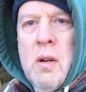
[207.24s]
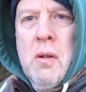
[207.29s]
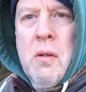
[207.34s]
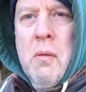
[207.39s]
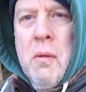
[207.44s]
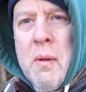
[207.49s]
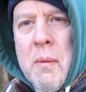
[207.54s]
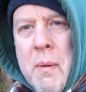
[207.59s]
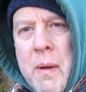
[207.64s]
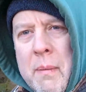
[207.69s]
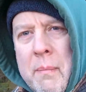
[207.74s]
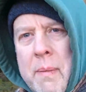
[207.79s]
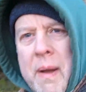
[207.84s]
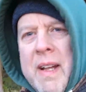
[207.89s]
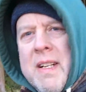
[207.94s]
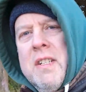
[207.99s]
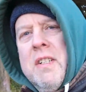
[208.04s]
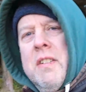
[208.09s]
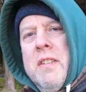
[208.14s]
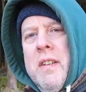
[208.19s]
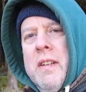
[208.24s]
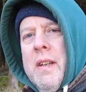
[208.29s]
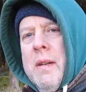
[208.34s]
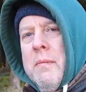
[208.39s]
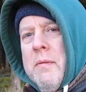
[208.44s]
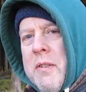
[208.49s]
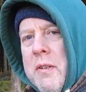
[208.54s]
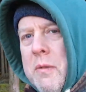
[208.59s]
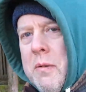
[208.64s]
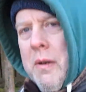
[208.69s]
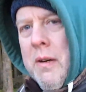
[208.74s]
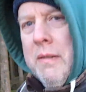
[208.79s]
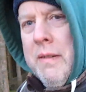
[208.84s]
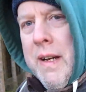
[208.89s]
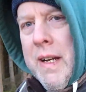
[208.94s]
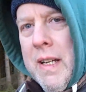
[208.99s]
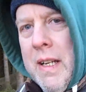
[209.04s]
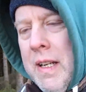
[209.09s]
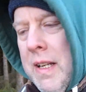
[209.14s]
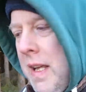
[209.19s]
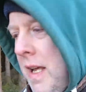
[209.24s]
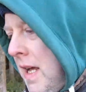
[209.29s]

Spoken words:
One of my patches I come to quite regularly.